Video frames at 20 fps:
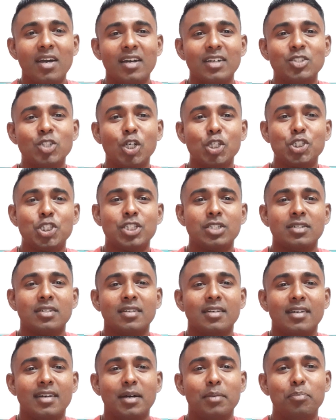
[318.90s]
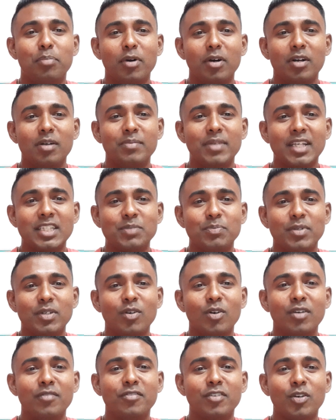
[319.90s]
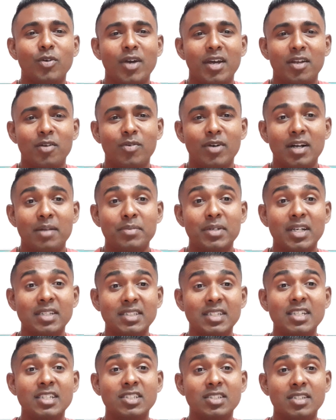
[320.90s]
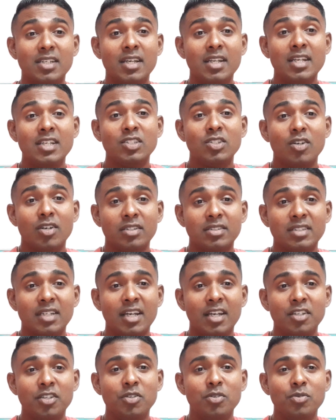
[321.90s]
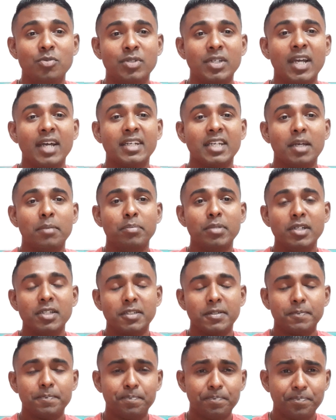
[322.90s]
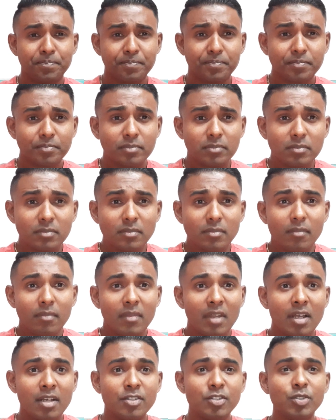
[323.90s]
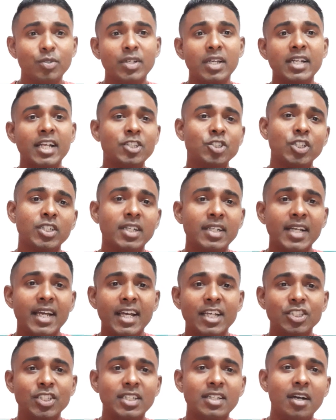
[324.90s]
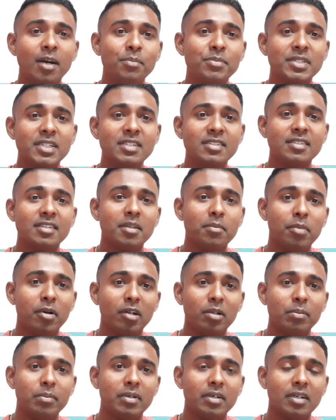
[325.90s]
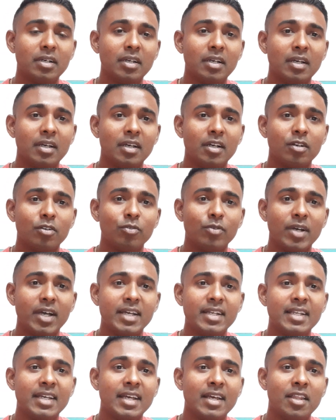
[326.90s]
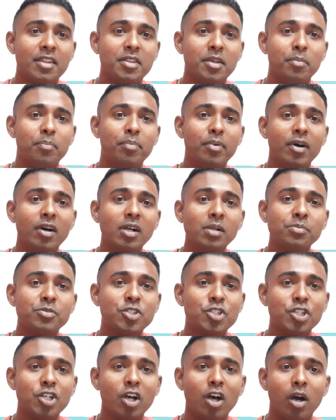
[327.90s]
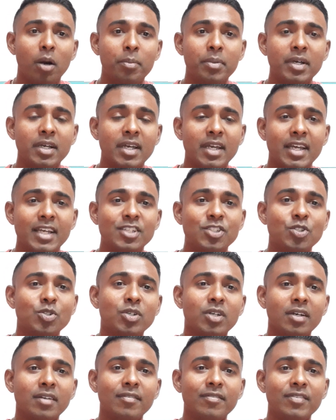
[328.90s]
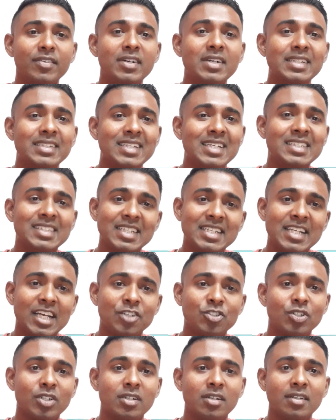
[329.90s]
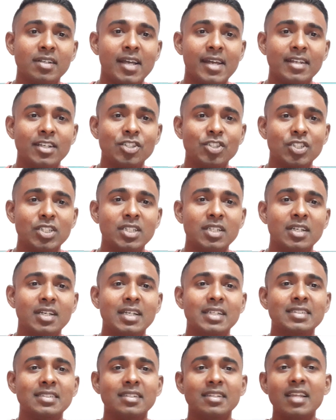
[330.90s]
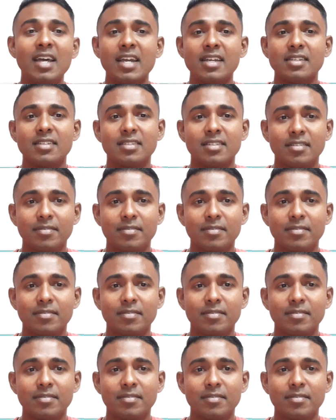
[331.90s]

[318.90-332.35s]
touch a bulb that's been on for quite a while, because it is hot and you can get burned. So the electrical energy comes into the bulb, right? The bulb's job is to convert this electrical energy to light.